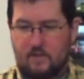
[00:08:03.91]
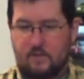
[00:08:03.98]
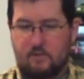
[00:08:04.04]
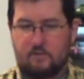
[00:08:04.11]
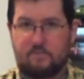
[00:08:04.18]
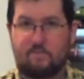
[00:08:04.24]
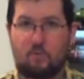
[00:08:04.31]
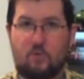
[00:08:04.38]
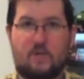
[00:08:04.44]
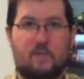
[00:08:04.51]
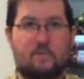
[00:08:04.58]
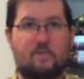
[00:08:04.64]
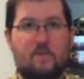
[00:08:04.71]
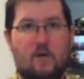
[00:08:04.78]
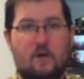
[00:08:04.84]
there's 4
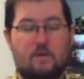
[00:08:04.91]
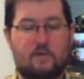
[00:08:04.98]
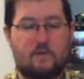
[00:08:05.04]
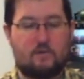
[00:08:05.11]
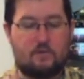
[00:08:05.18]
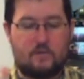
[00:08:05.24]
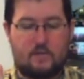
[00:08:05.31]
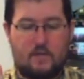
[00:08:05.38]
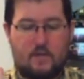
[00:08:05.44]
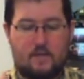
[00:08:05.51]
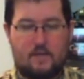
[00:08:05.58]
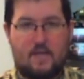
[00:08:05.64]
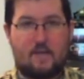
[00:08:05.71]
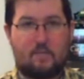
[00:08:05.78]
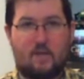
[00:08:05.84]
types of cards. There's
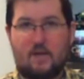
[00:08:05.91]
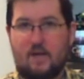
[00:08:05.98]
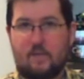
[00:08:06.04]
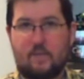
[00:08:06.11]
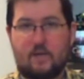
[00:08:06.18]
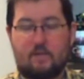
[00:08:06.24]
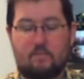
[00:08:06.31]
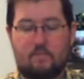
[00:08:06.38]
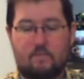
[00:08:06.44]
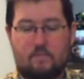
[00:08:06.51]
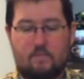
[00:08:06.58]
Gambling I'm in,